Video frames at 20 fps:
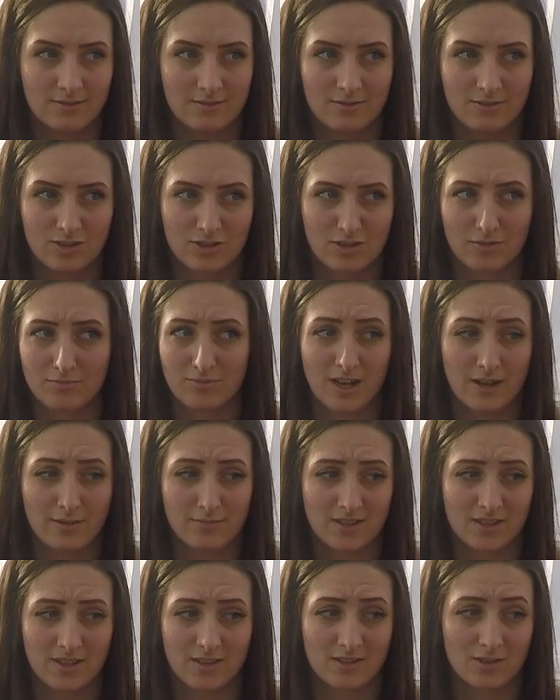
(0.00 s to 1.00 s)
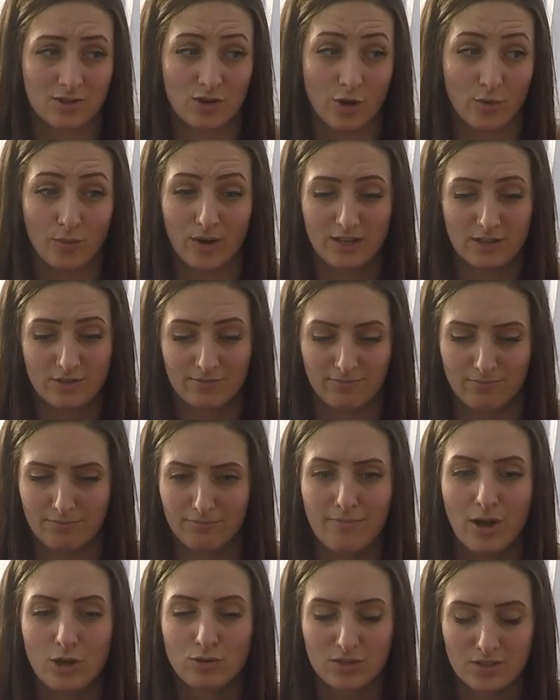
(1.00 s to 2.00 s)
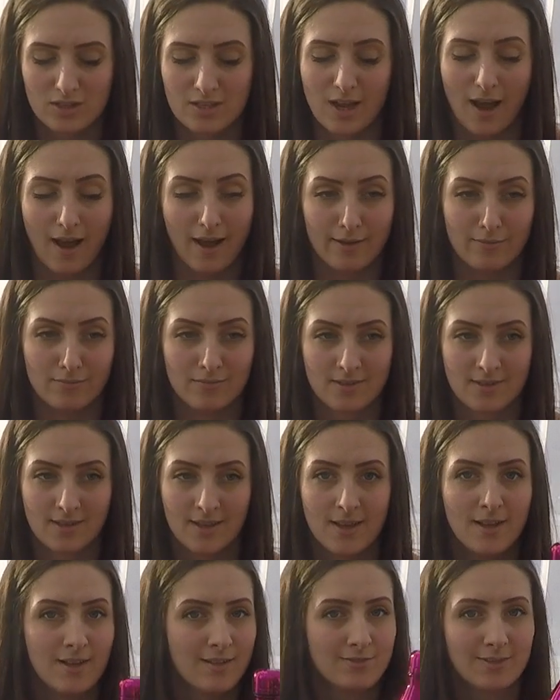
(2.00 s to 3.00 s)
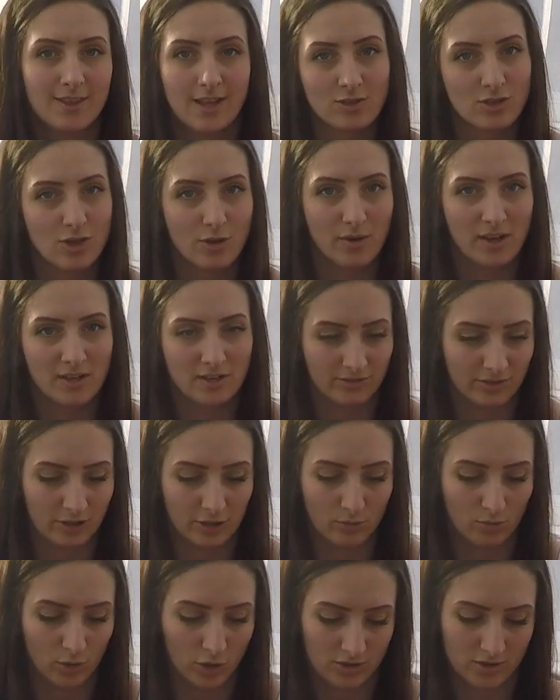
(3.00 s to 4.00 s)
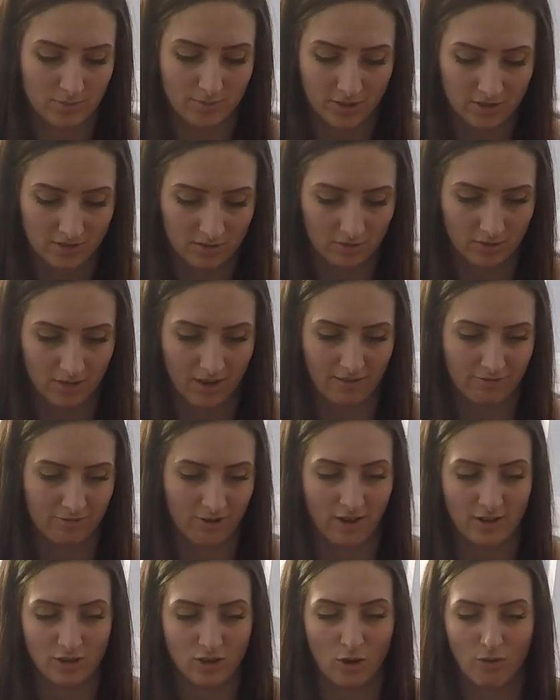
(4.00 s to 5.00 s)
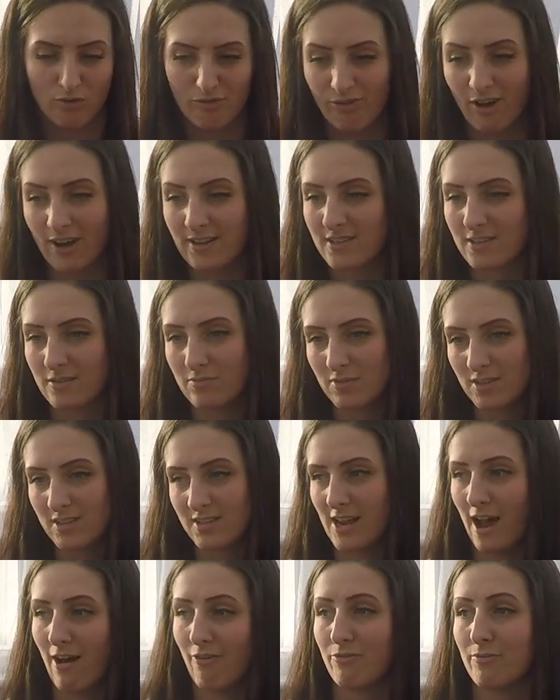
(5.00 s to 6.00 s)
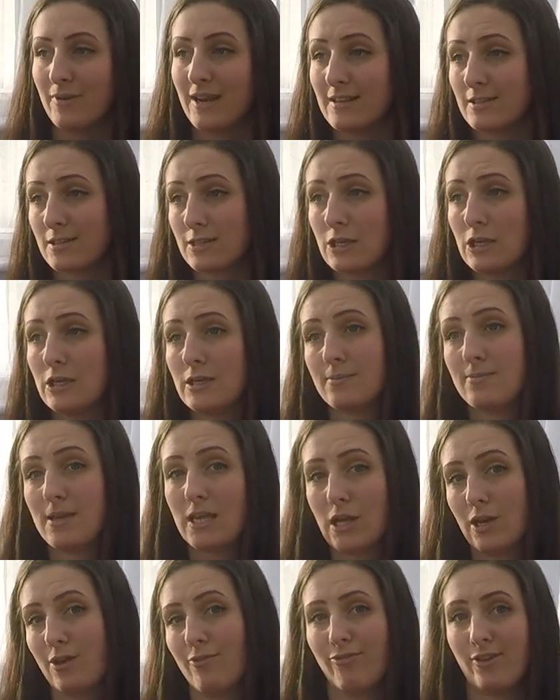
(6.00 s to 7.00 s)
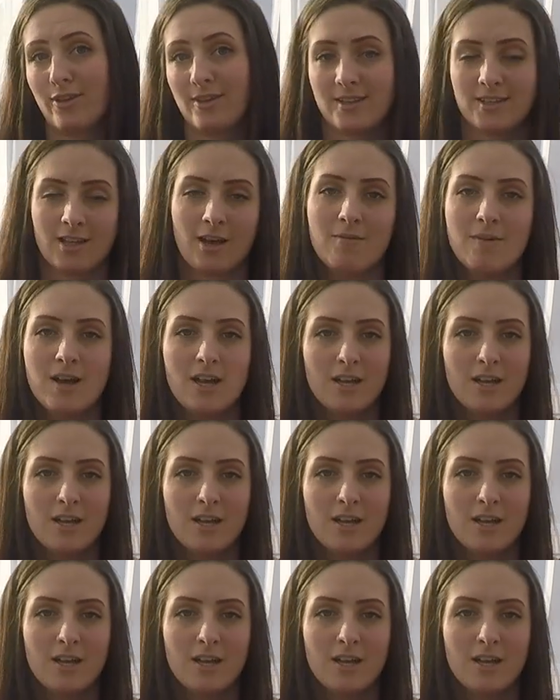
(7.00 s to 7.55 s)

sometimes there's nowhere to... Most times, there's nowhere to fill your water bottle. You have to, like, go find some staff and be like, excuse me, can you fill this up?